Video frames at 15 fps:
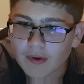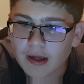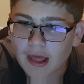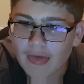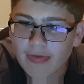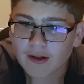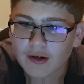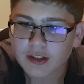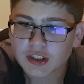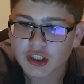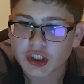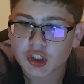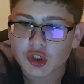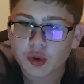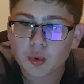There's a
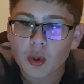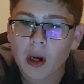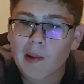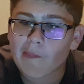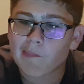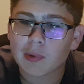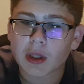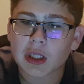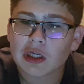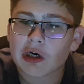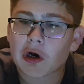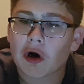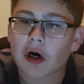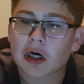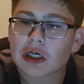new blood
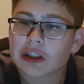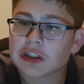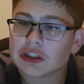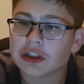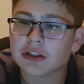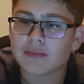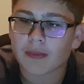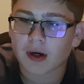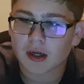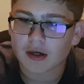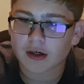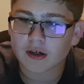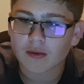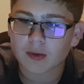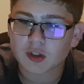oxygen
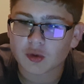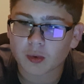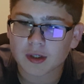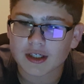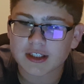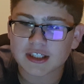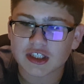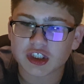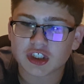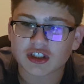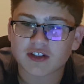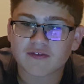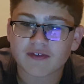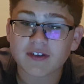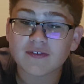monitor, which works in just
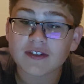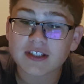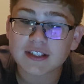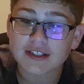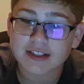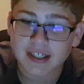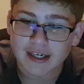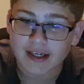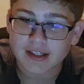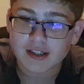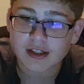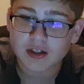15 seconds,